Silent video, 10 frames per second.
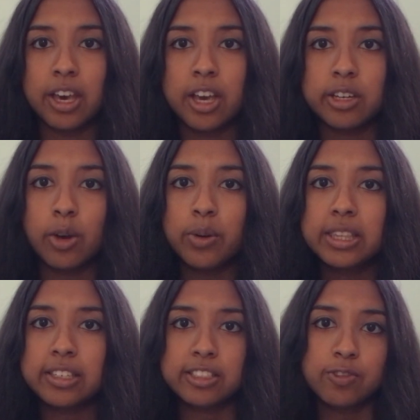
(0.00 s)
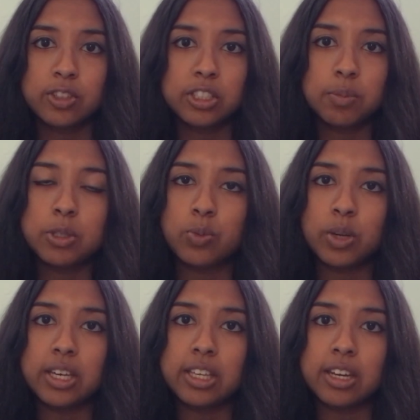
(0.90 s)
Knowing the difference
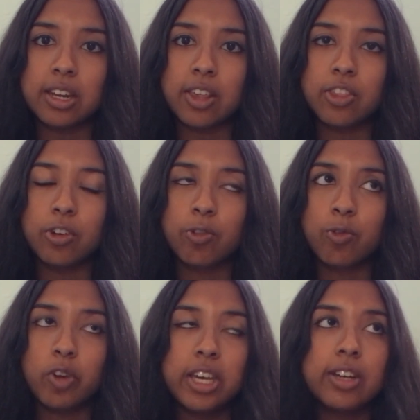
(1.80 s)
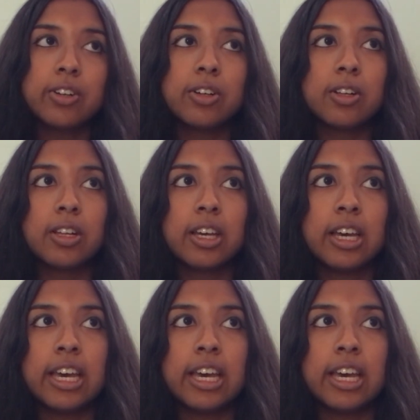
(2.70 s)
between the real